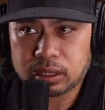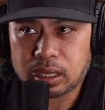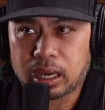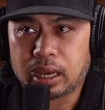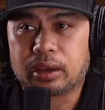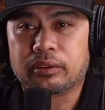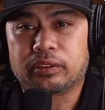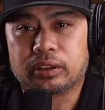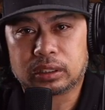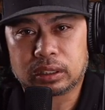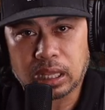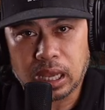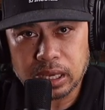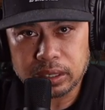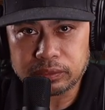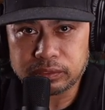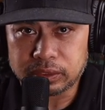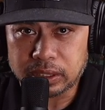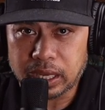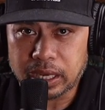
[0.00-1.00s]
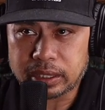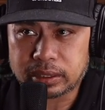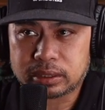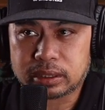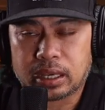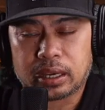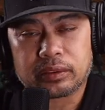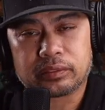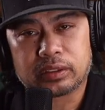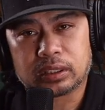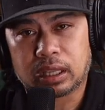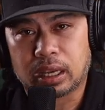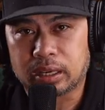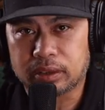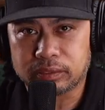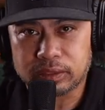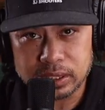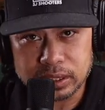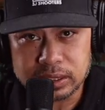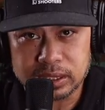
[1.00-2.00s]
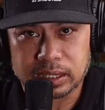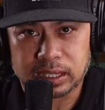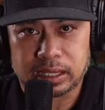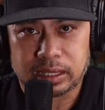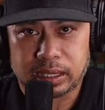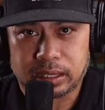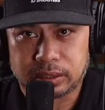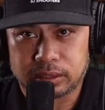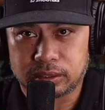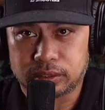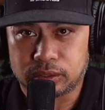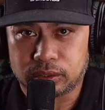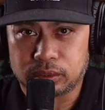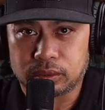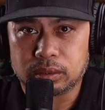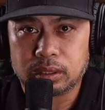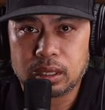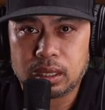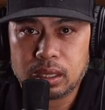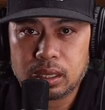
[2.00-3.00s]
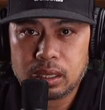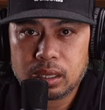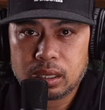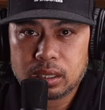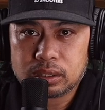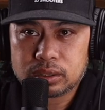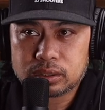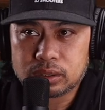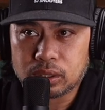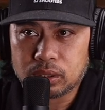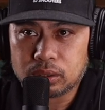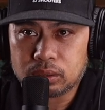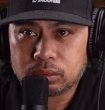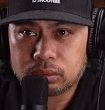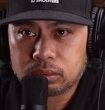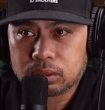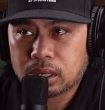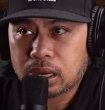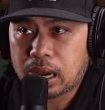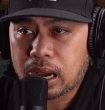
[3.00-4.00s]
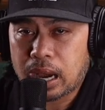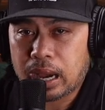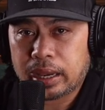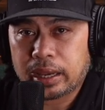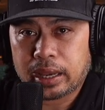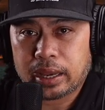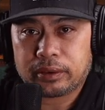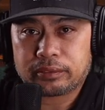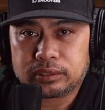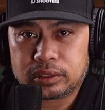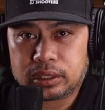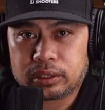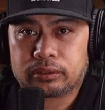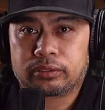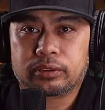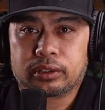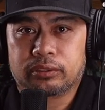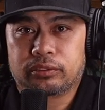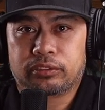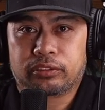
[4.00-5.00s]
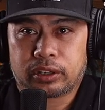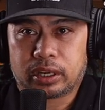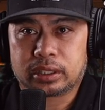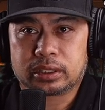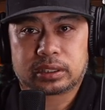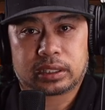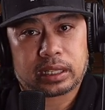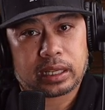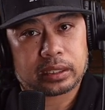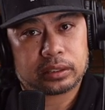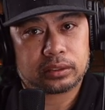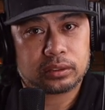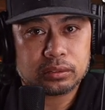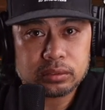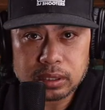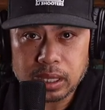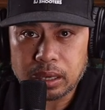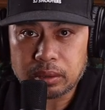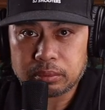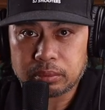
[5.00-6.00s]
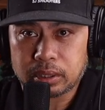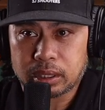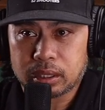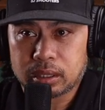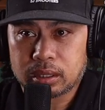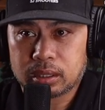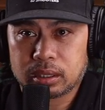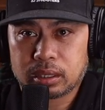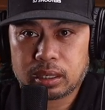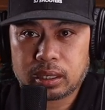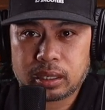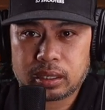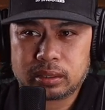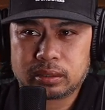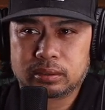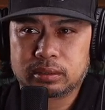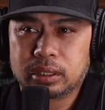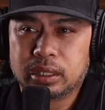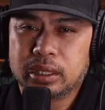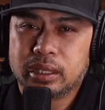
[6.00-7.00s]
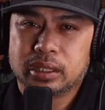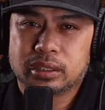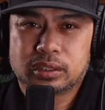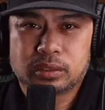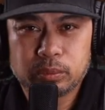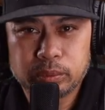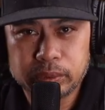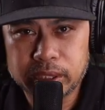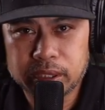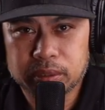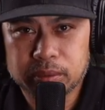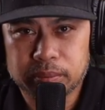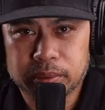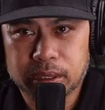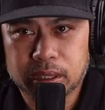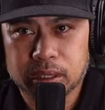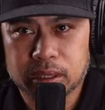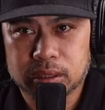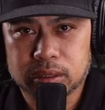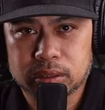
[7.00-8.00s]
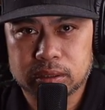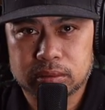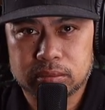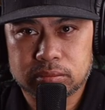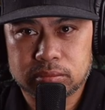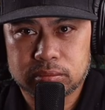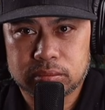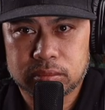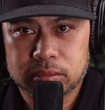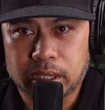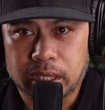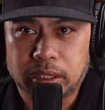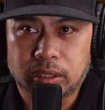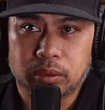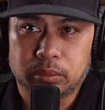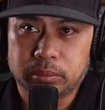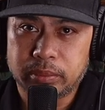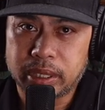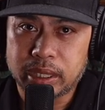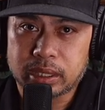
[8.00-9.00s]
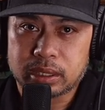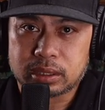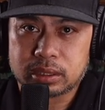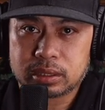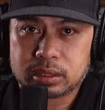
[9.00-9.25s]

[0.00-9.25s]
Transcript: I have a lot of likes. I have a lot of things that I like to do, so I have different friends that I do that with, and it's weird because they don't mix.